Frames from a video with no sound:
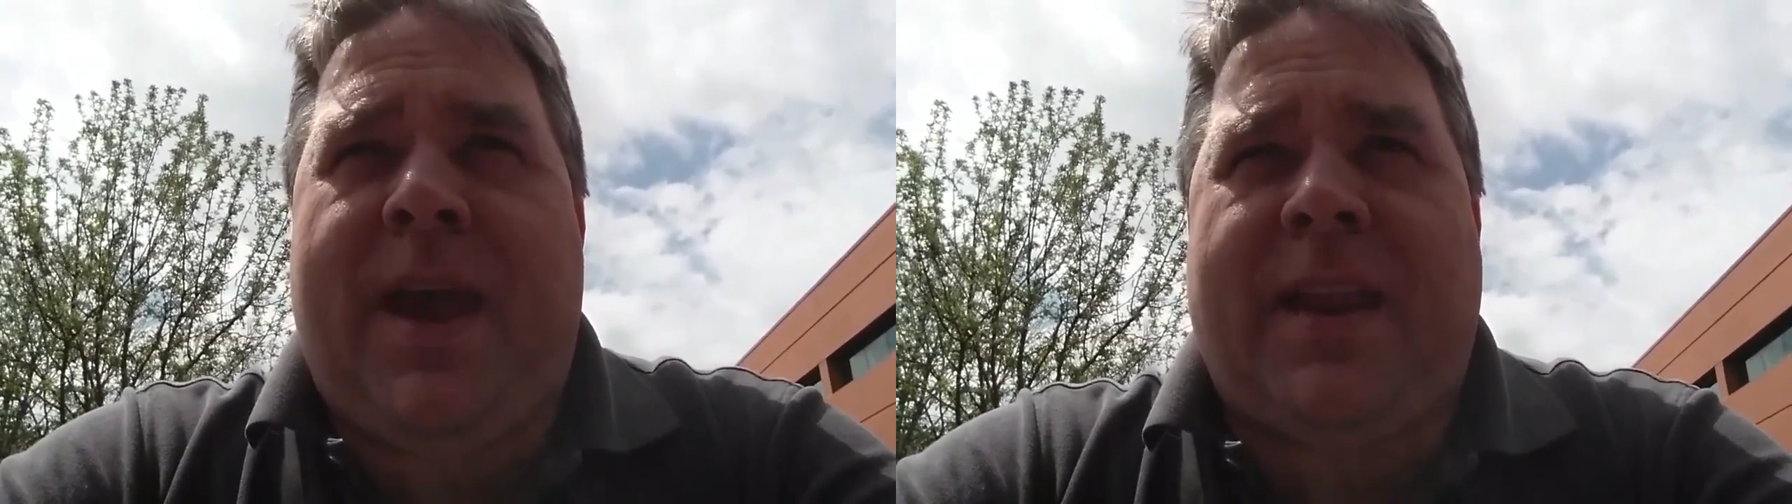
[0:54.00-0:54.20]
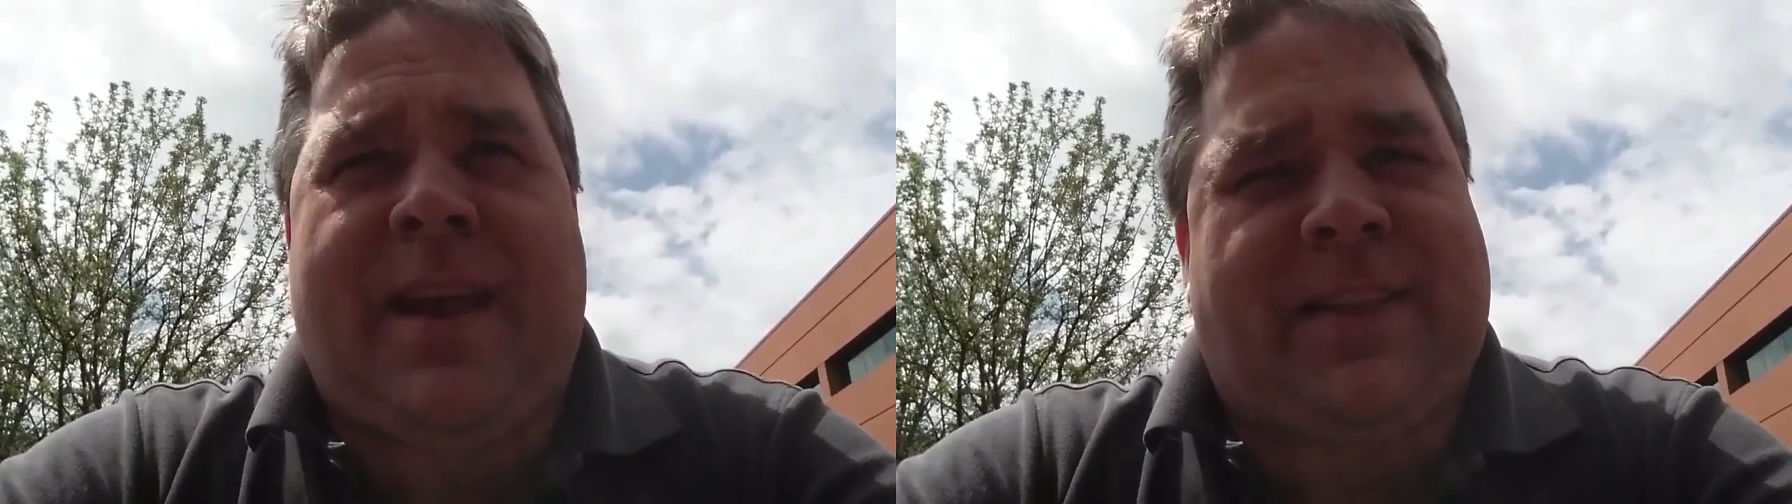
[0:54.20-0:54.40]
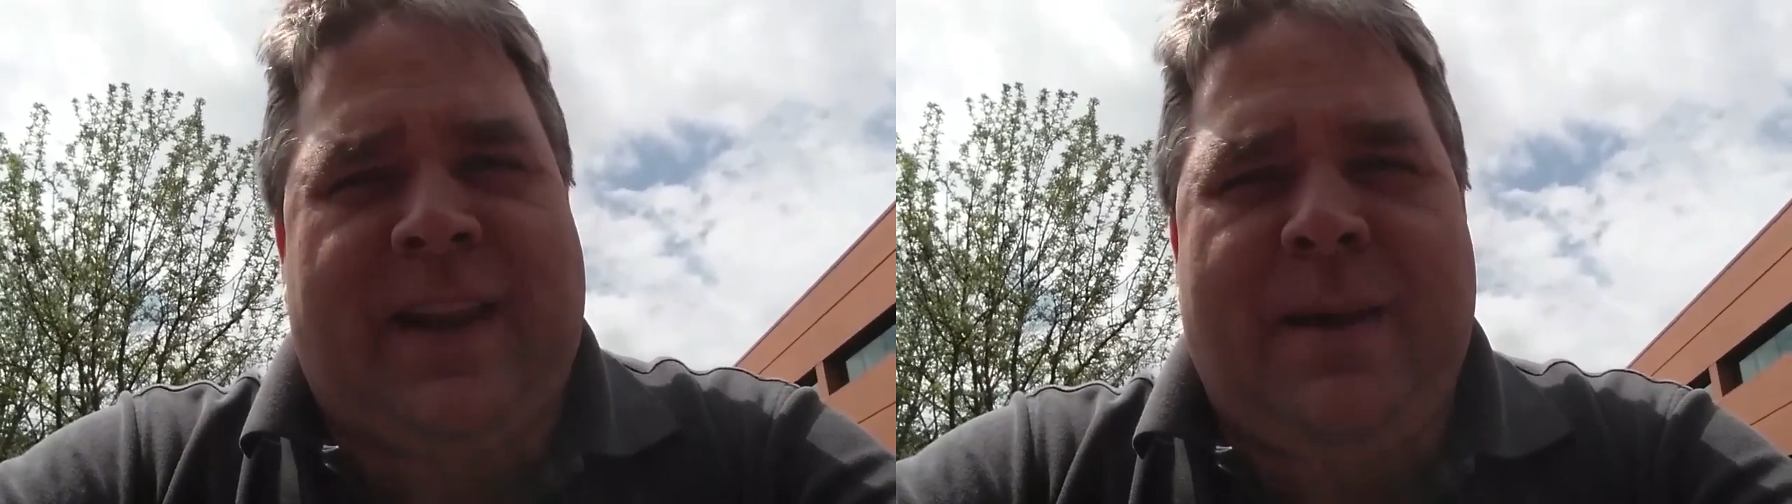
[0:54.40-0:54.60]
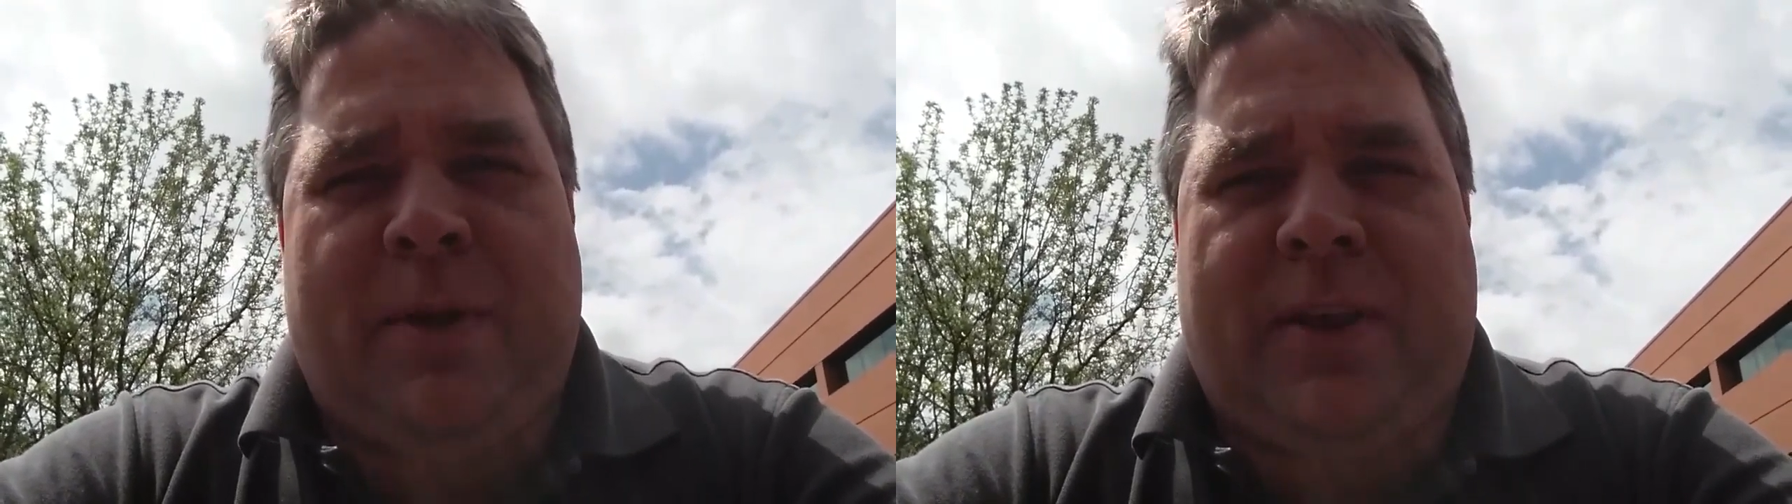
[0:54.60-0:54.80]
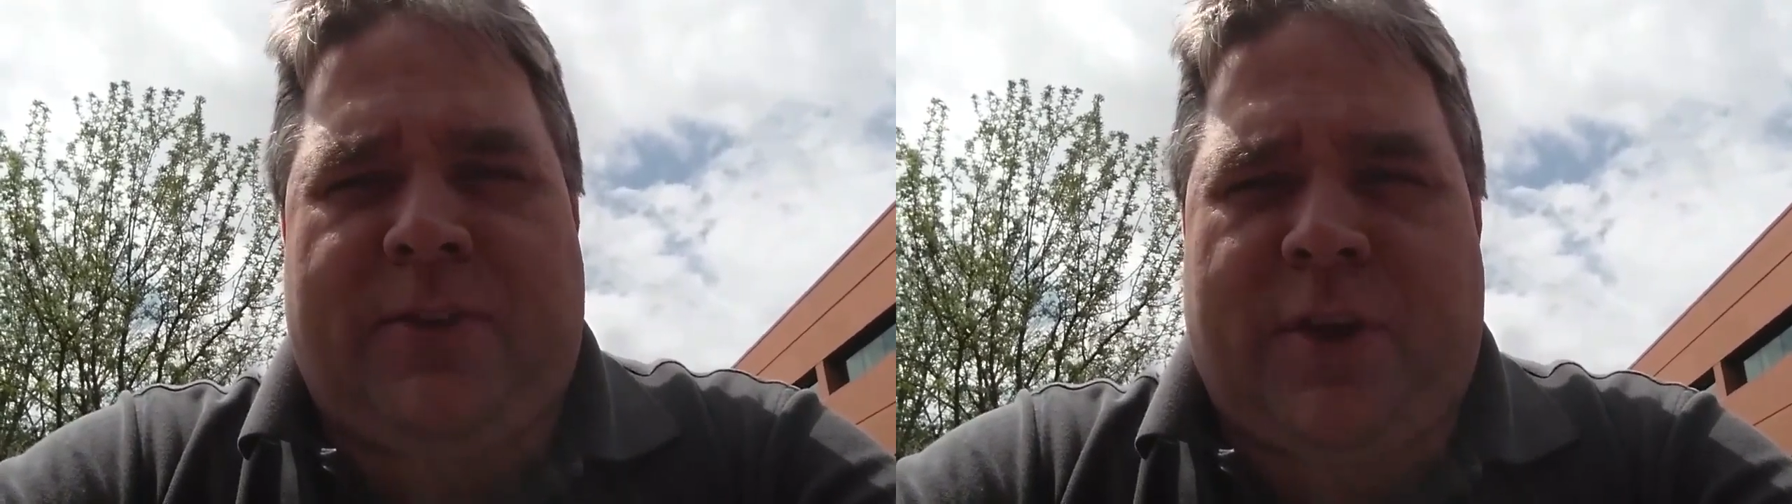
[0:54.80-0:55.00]
and yet the
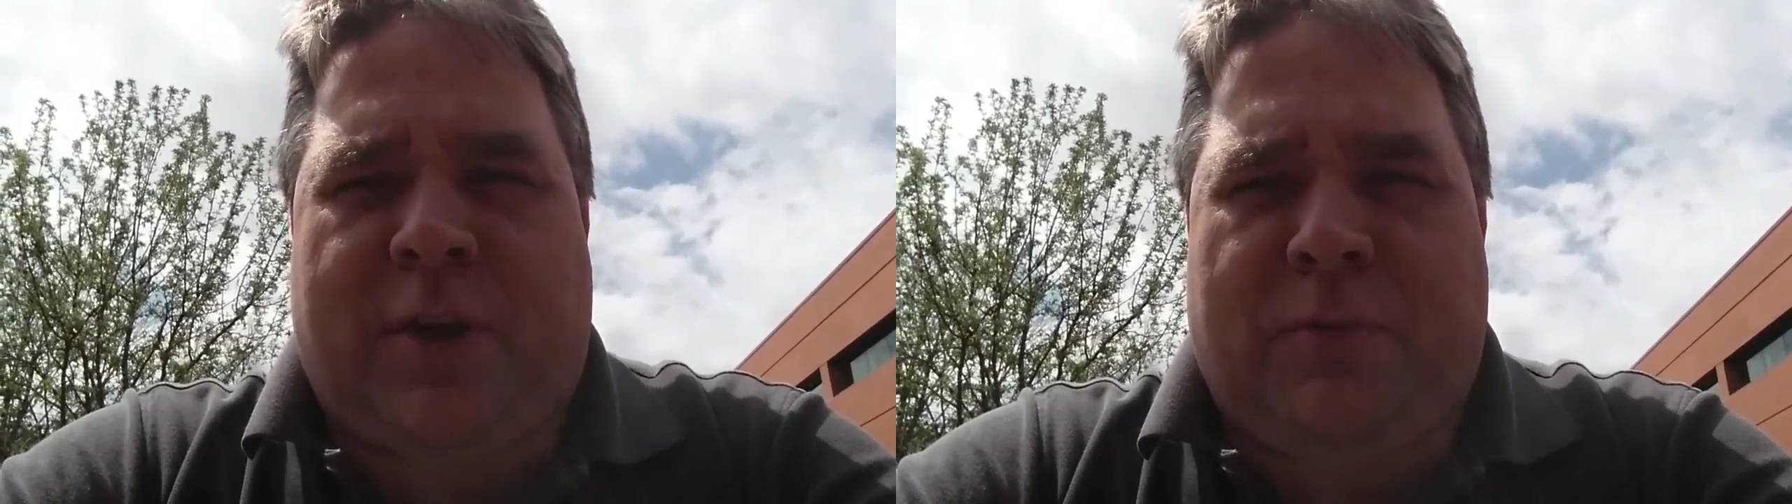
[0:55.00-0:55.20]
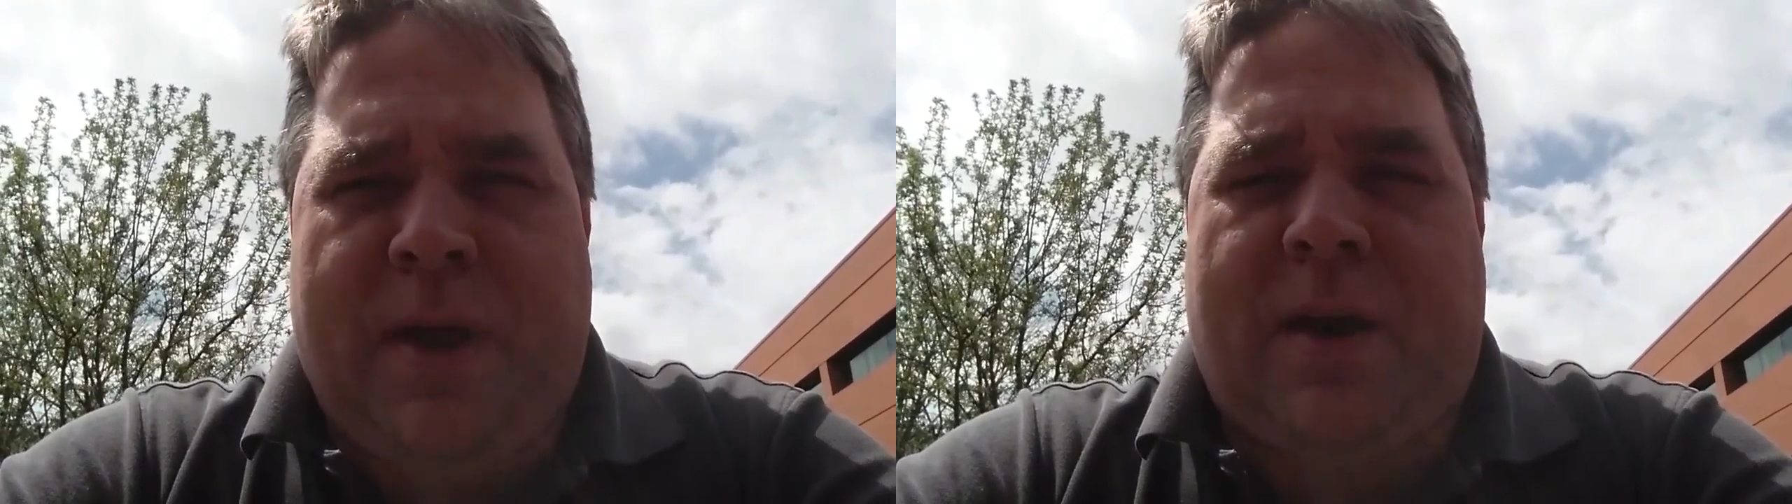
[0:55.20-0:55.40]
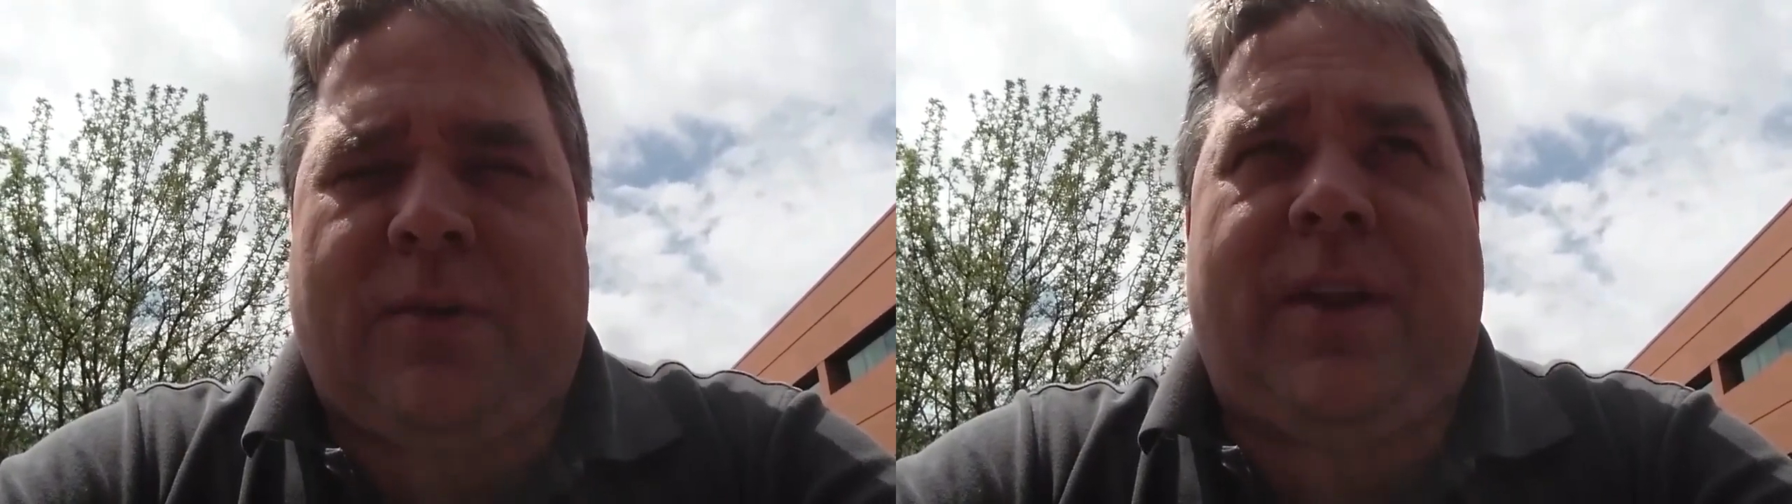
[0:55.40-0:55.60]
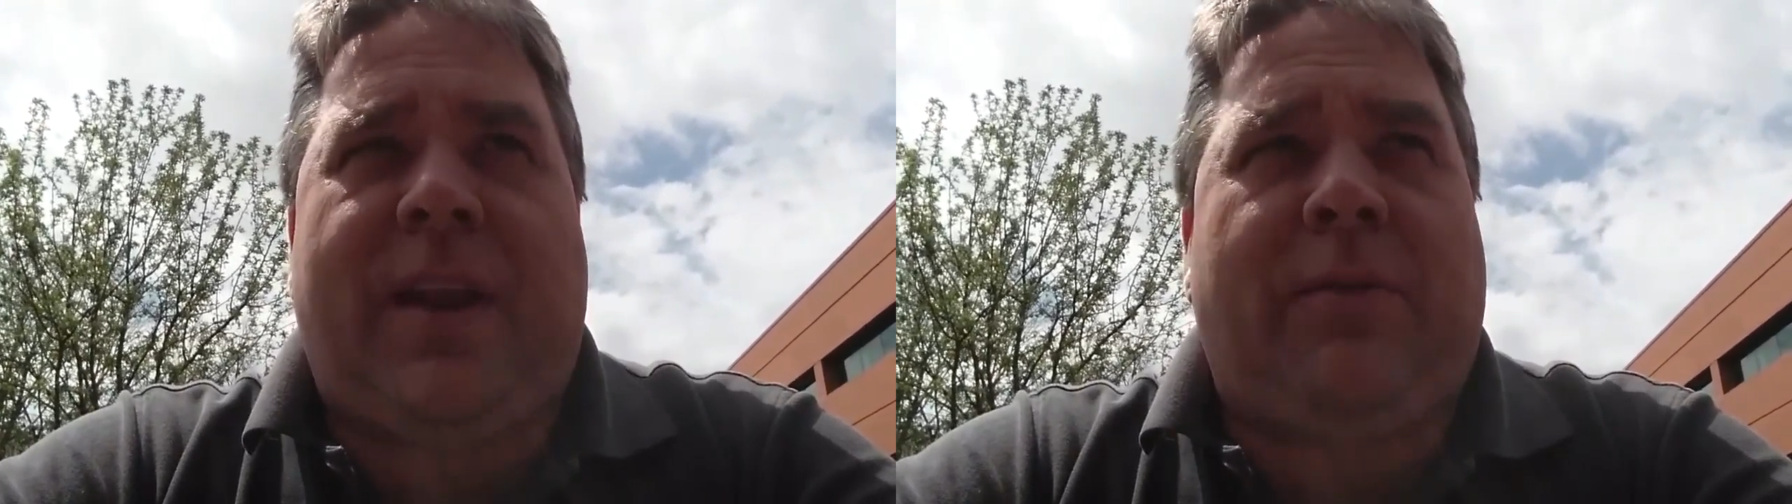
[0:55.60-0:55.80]
label has stuck around and